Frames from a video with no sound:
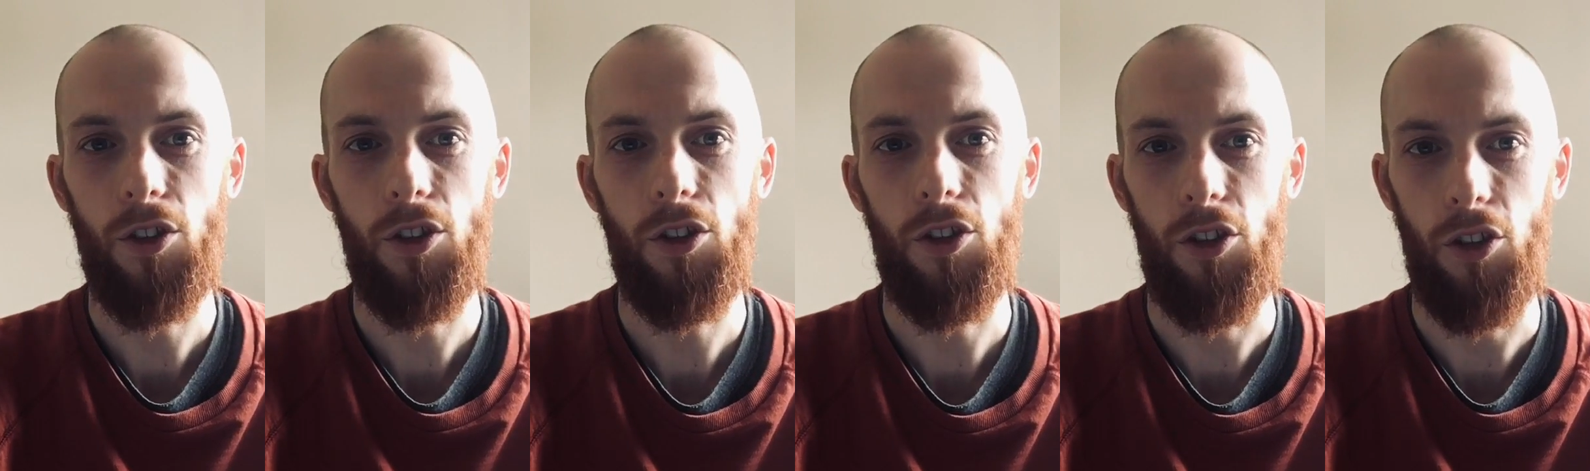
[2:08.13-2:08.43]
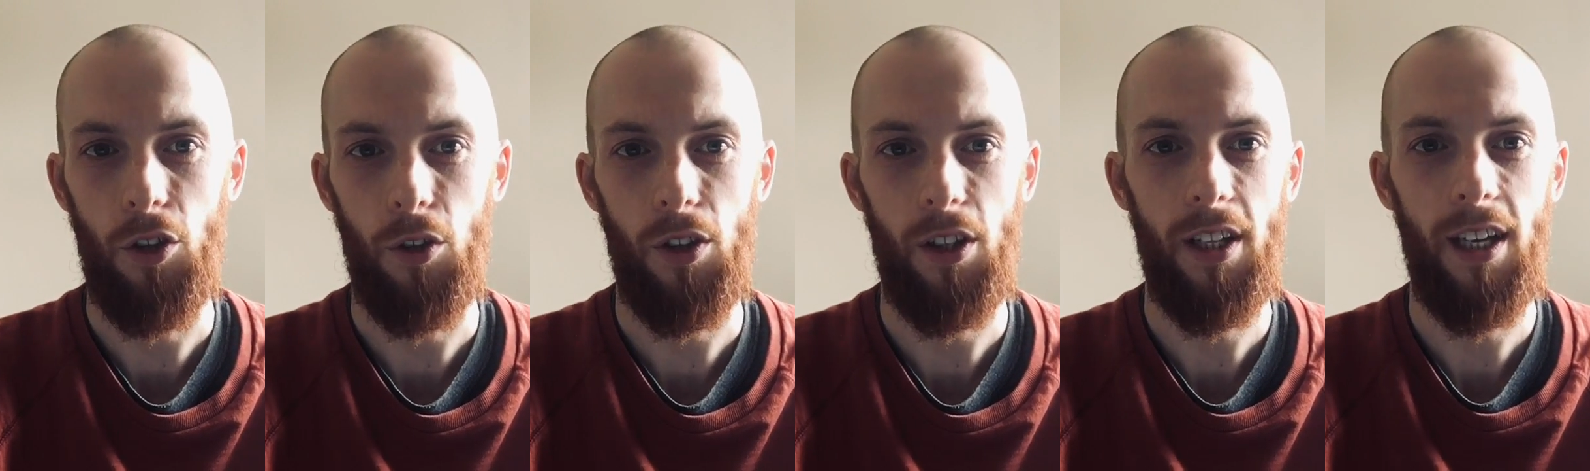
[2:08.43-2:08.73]
us to
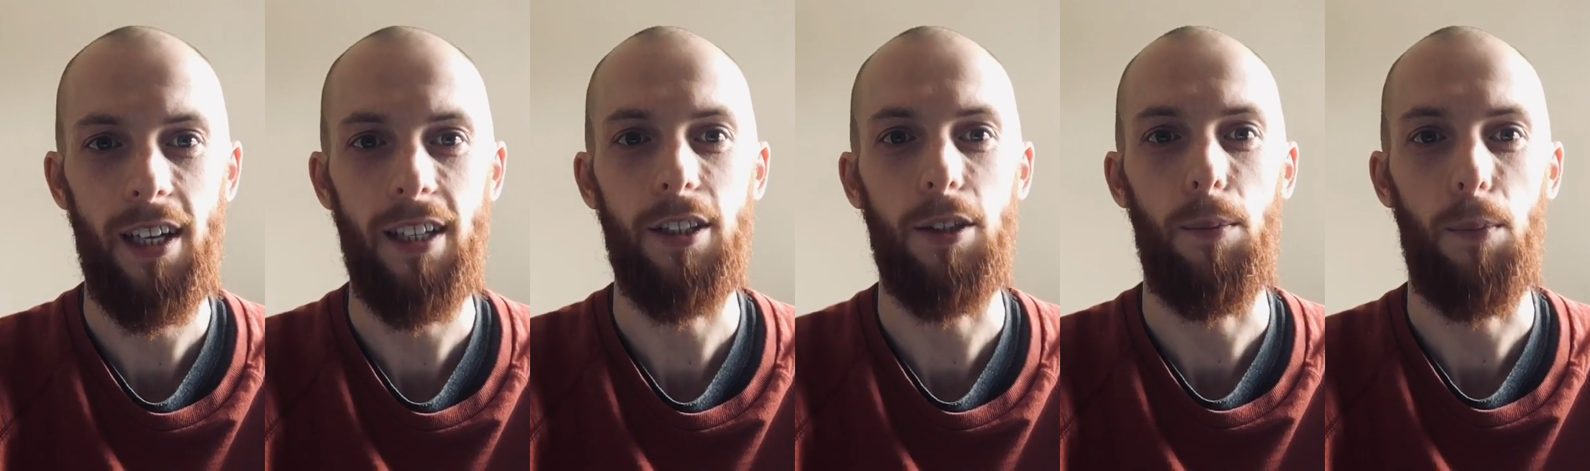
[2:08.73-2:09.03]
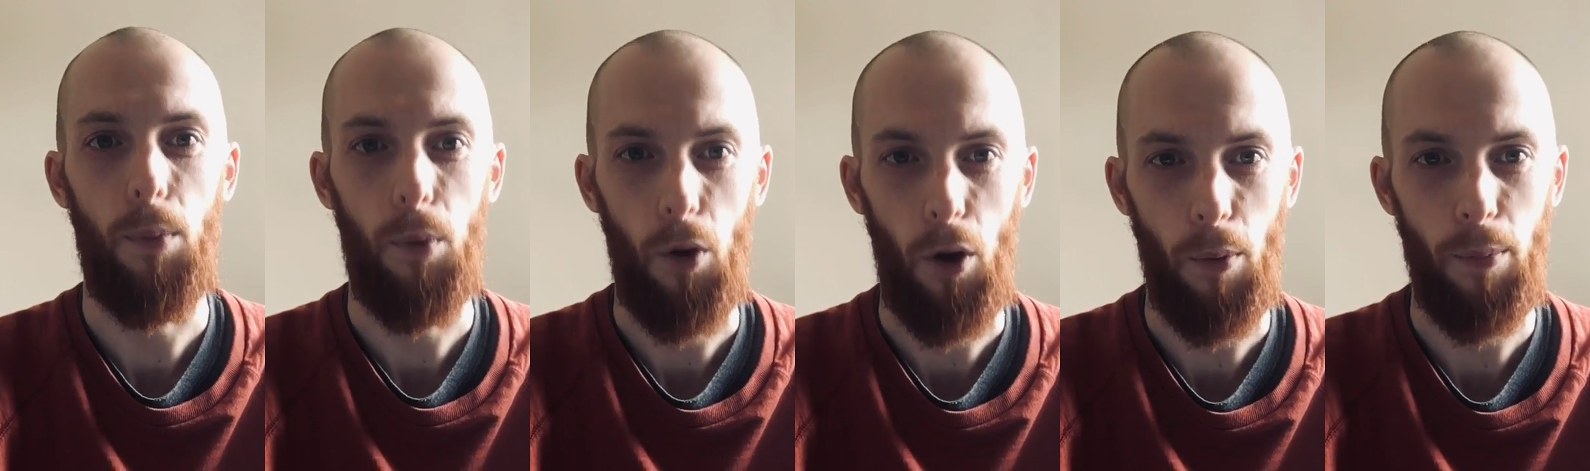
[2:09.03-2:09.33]
know that that is a
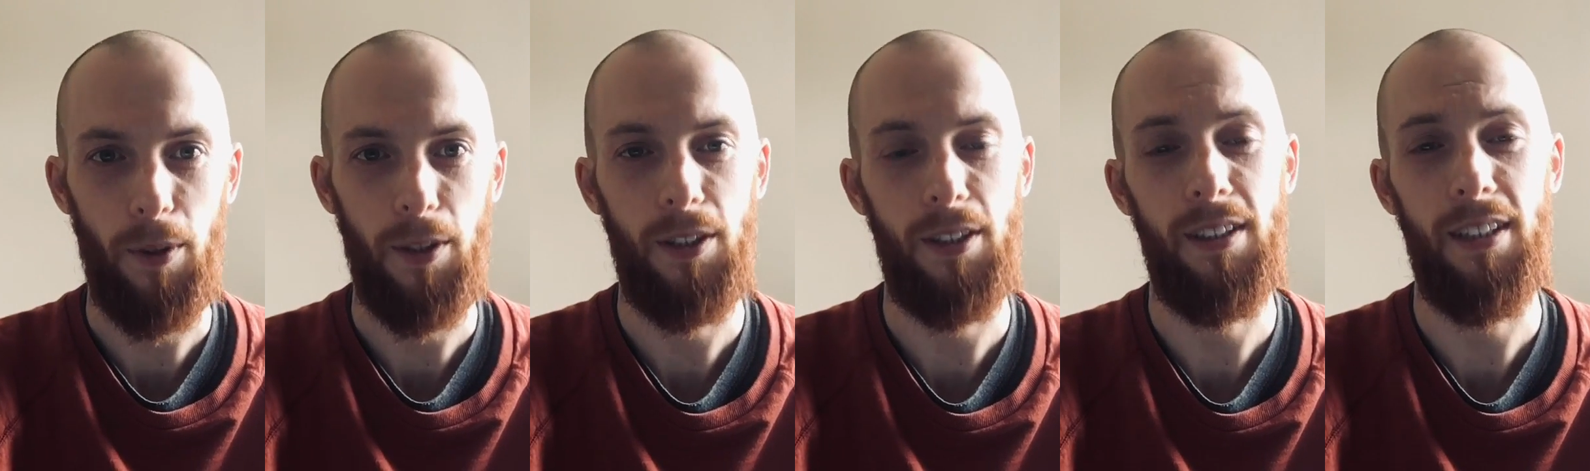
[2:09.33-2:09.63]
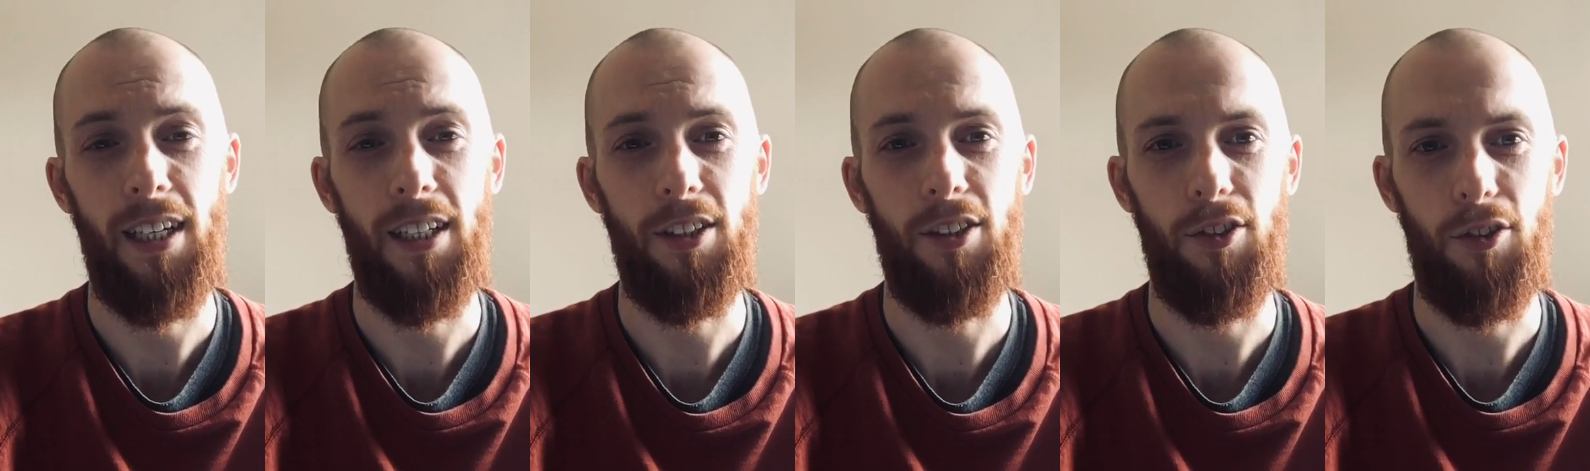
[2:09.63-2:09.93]
promise
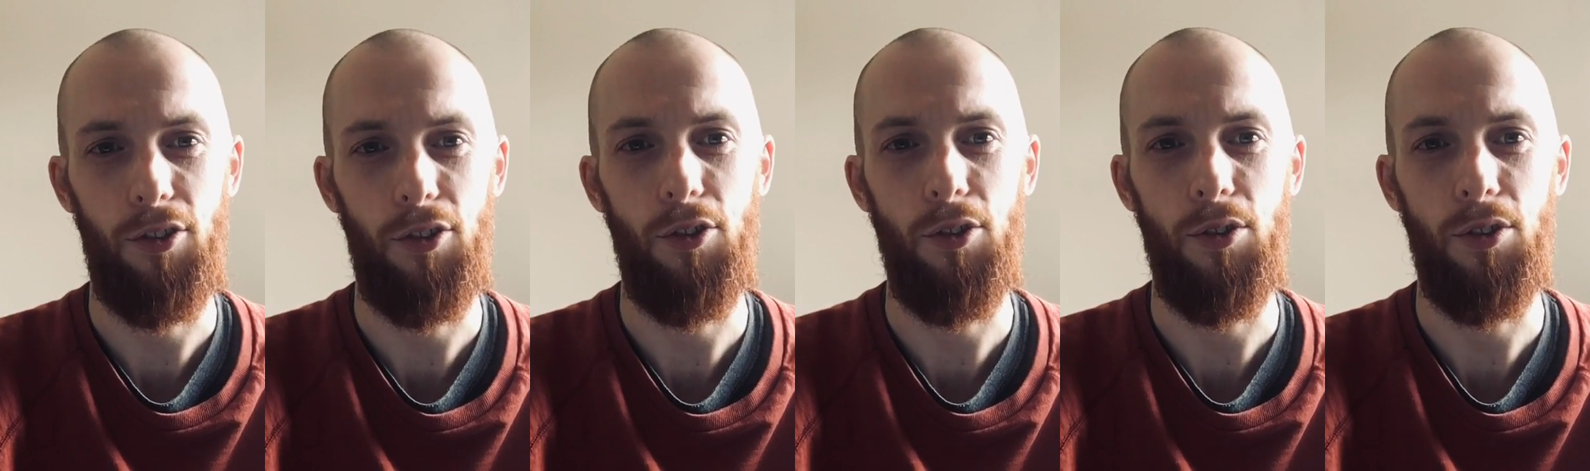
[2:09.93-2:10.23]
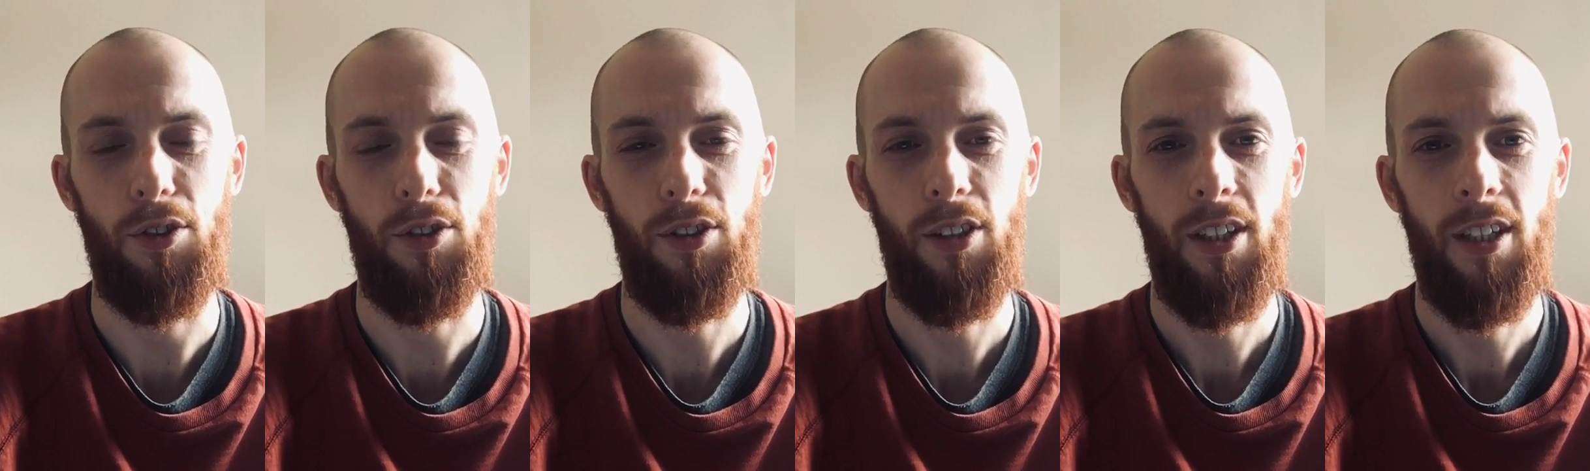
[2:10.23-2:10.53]
and that is the
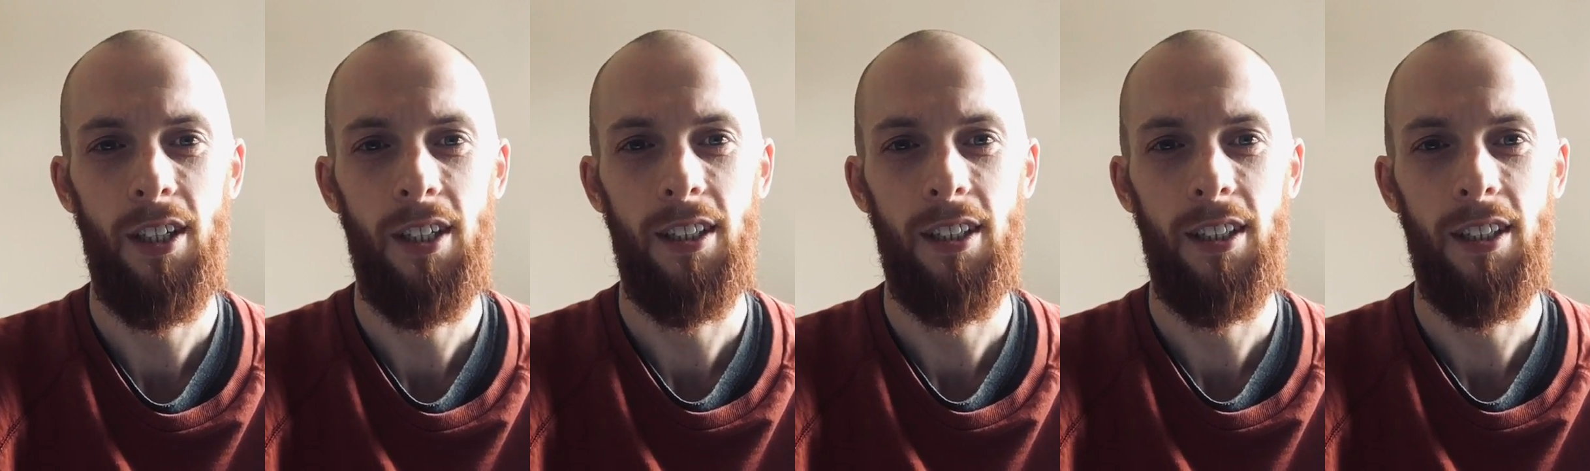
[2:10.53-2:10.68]
truth